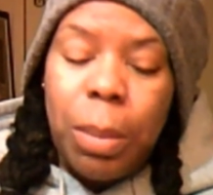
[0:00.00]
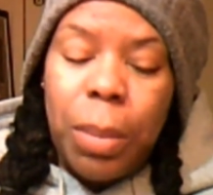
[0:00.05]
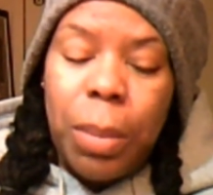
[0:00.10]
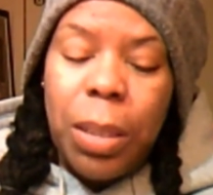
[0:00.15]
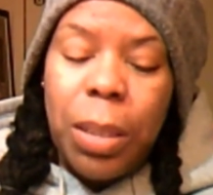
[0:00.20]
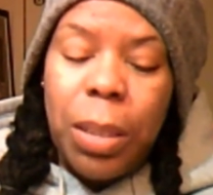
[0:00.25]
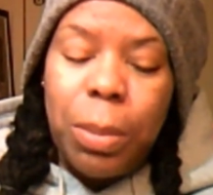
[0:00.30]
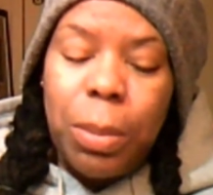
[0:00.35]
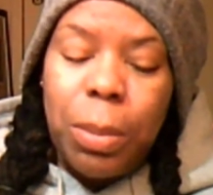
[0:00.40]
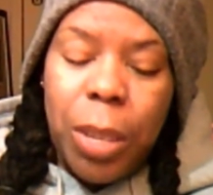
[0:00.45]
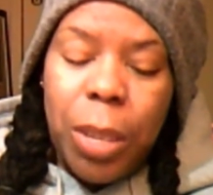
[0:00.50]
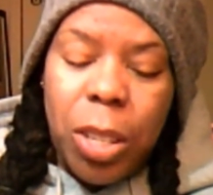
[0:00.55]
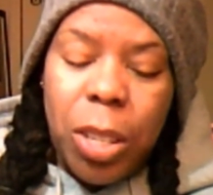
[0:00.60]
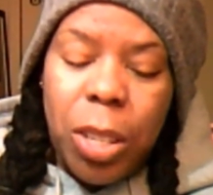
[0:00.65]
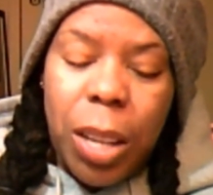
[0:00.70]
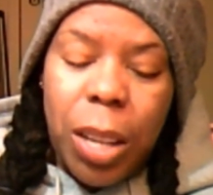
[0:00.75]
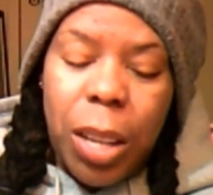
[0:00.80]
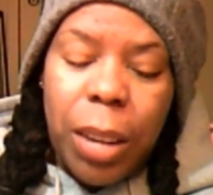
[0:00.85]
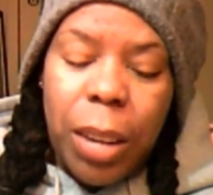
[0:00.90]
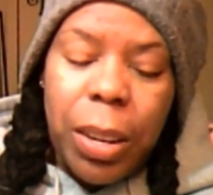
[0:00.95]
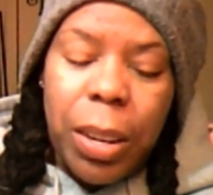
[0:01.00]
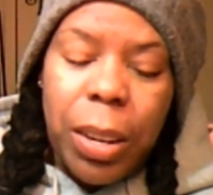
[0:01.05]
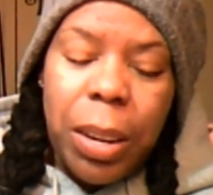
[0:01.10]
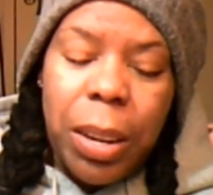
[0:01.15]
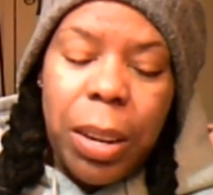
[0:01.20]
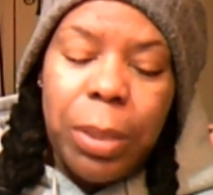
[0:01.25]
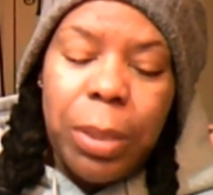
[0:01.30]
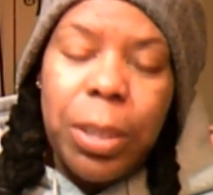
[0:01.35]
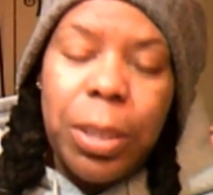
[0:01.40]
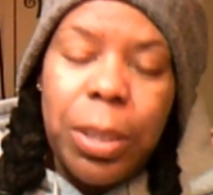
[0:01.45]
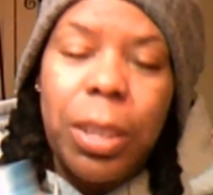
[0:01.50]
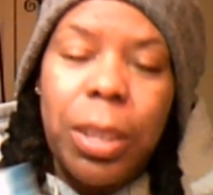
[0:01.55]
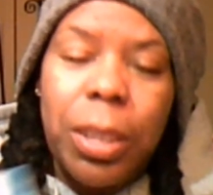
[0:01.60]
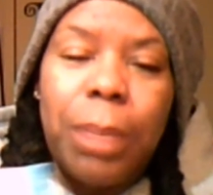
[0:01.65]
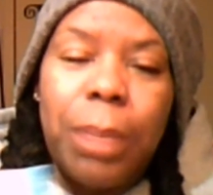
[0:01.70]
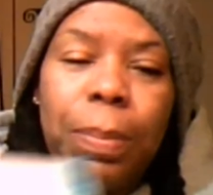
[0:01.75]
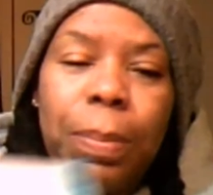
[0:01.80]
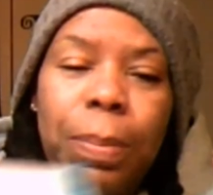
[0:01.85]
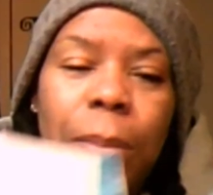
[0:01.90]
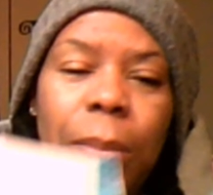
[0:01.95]
But anyway, she got her hair
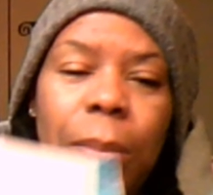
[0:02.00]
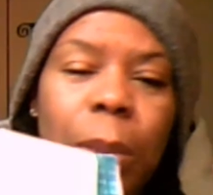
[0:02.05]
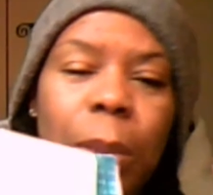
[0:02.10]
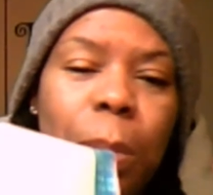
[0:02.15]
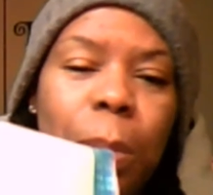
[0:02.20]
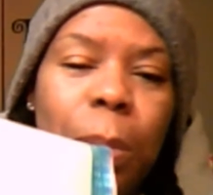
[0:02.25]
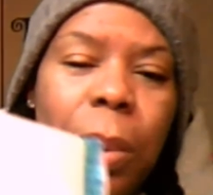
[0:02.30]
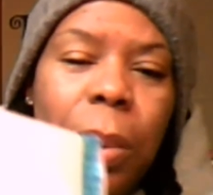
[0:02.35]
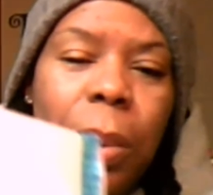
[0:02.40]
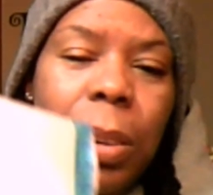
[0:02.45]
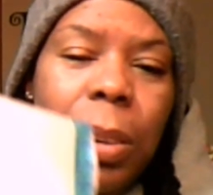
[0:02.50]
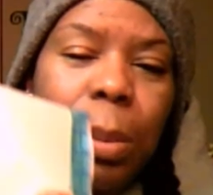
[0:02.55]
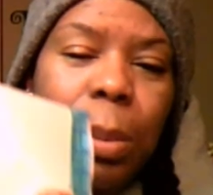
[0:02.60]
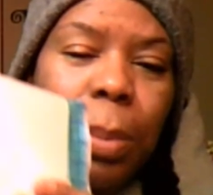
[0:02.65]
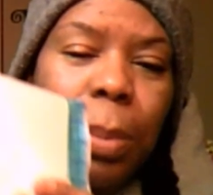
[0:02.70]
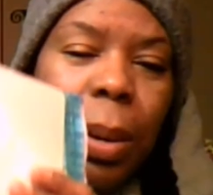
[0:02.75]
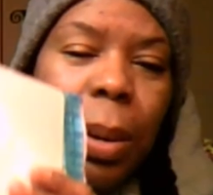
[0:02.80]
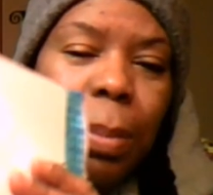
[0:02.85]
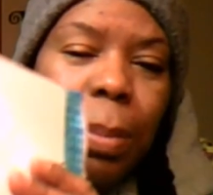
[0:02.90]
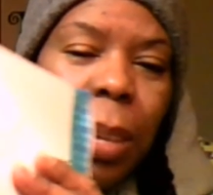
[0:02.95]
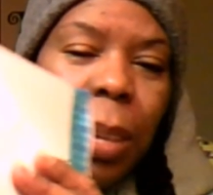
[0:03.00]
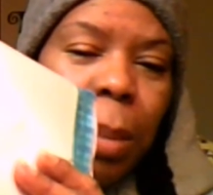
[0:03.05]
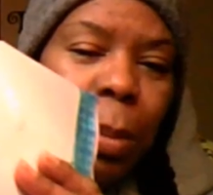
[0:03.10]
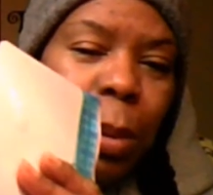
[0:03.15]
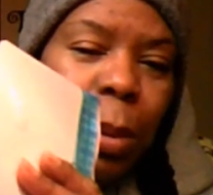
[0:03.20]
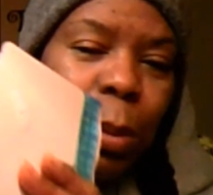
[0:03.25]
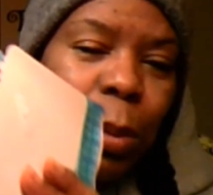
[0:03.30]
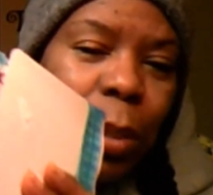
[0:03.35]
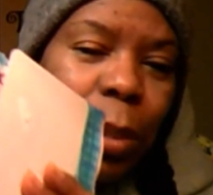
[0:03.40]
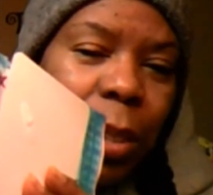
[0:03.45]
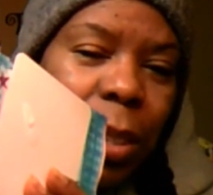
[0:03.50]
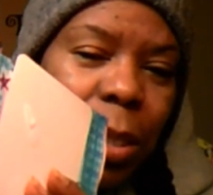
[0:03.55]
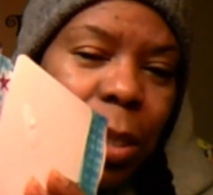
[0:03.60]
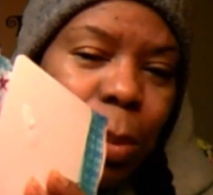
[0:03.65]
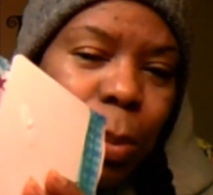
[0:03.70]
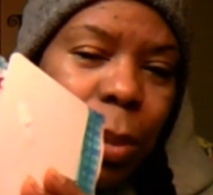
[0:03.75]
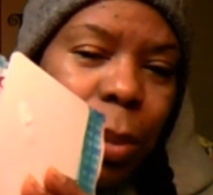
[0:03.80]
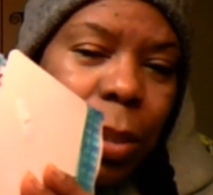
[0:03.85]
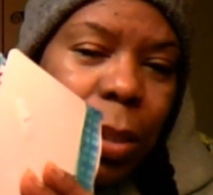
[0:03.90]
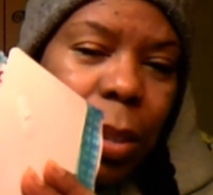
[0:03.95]
done. Her and her mom came over, and
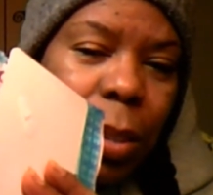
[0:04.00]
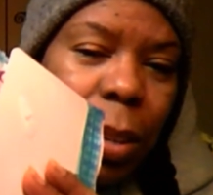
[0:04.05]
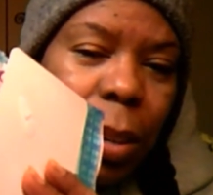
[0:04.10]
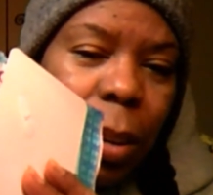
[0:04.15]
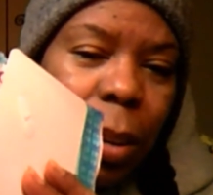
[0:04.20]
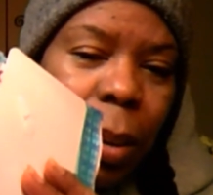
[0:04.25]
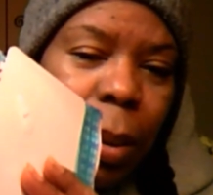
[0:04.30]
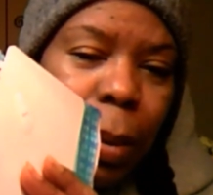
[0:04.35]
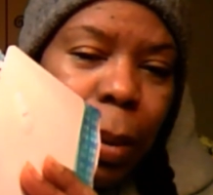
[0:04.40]
this was the